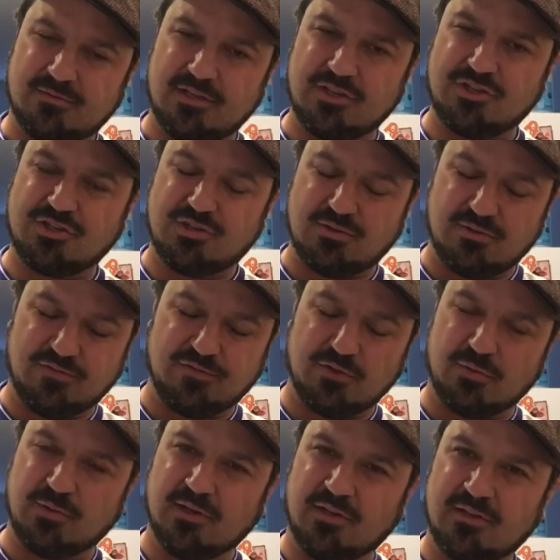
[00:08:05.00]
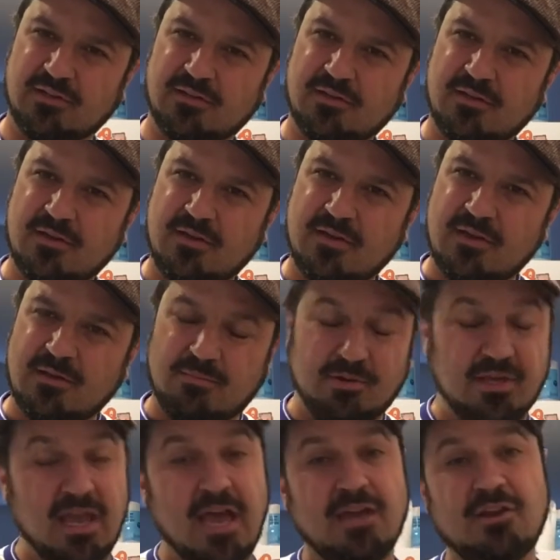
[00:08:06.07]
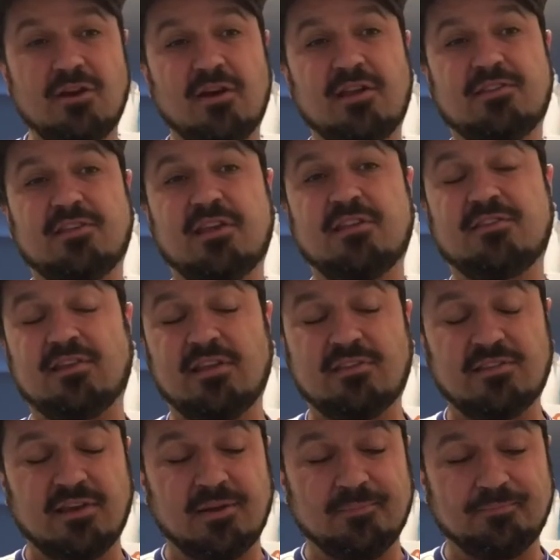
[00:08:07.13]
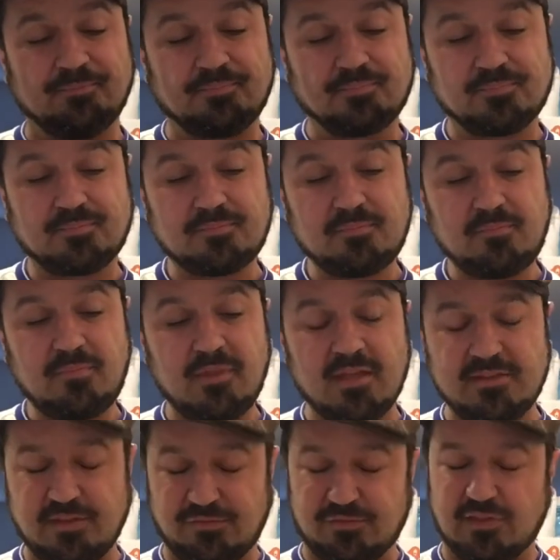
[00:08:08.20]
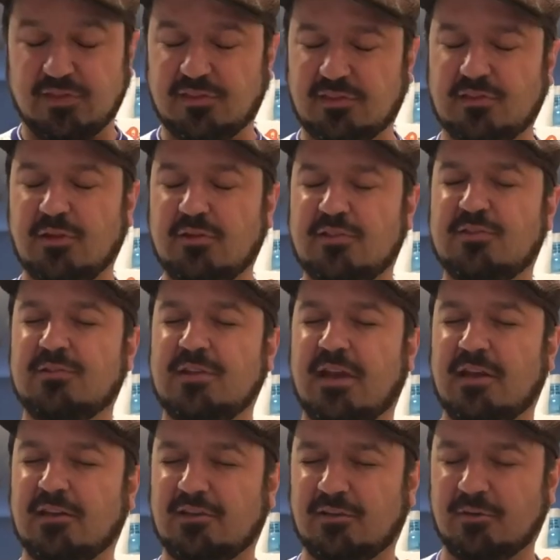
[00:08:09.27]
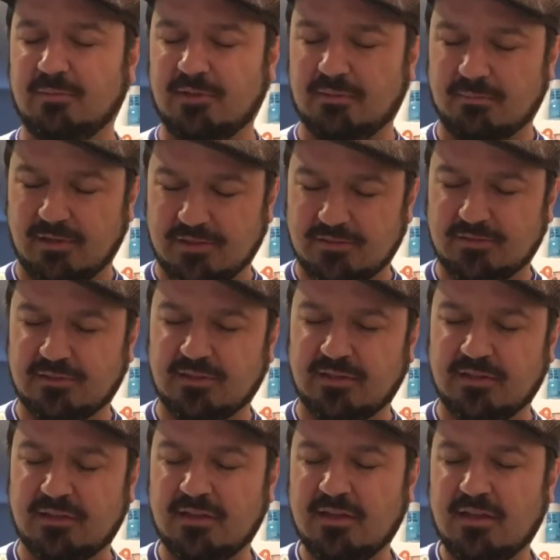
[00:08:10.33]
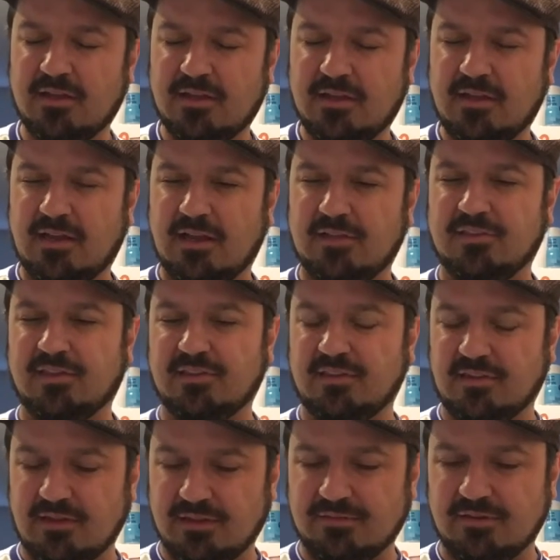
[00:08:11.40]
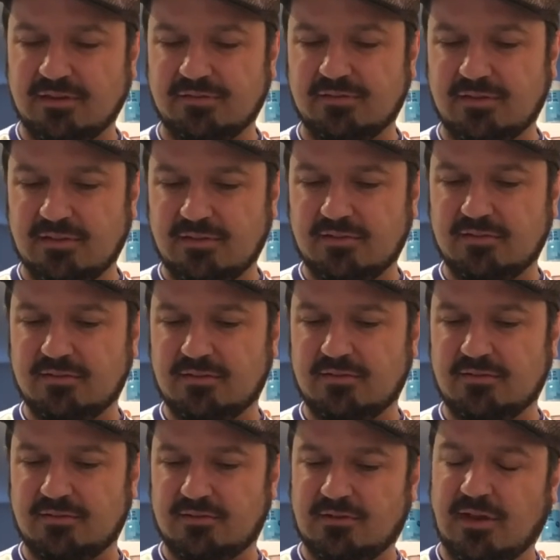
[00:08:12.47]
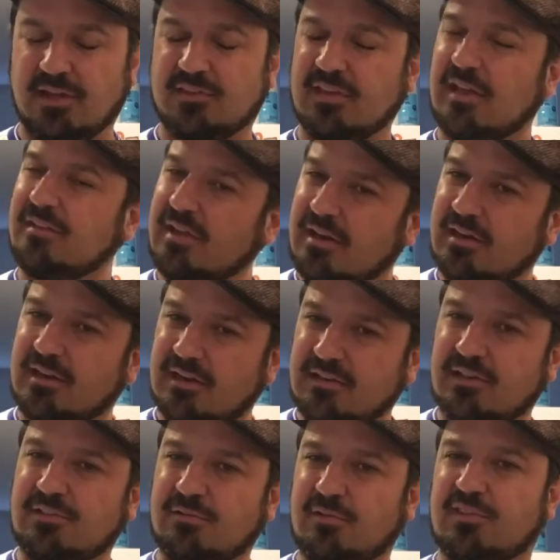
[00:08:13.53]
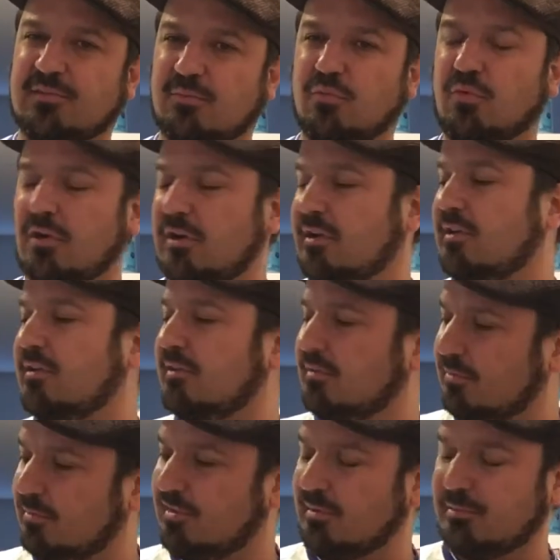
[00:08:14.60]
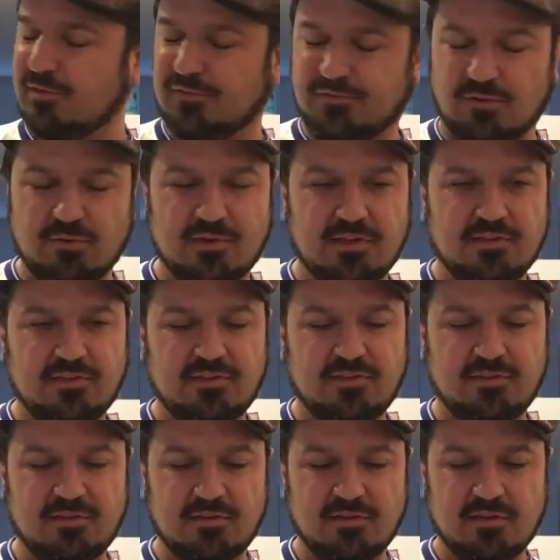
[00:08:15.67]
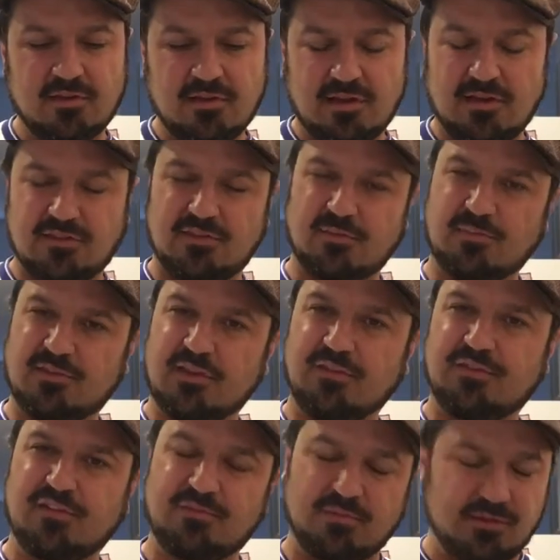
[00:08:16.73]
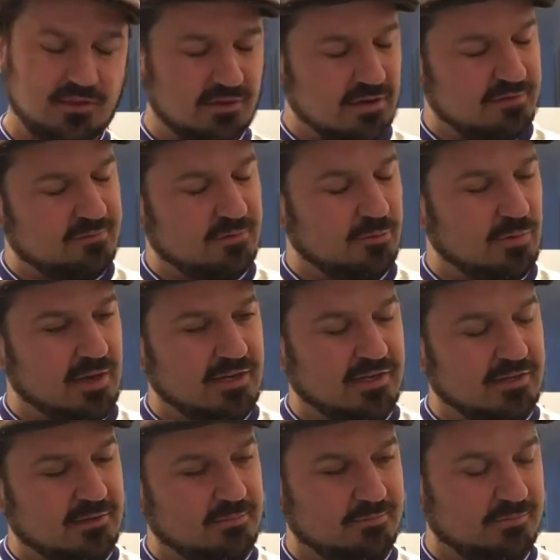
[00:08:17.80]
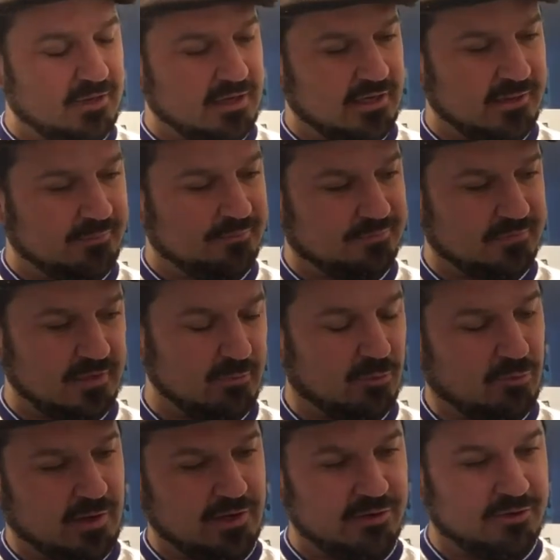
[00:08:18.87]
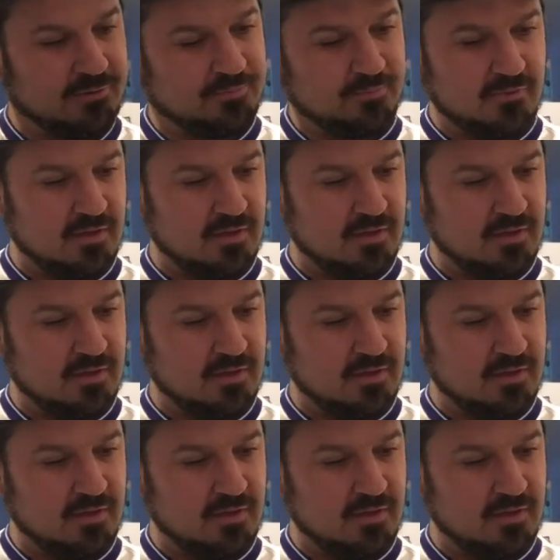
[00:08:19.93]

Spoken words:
issue, if you will. But yeah, no, it definitely slows you down a little bit mentally. I'd say that I sat down and I did do some work. I was able to focus on some stuff I've been writing. I'm a writer,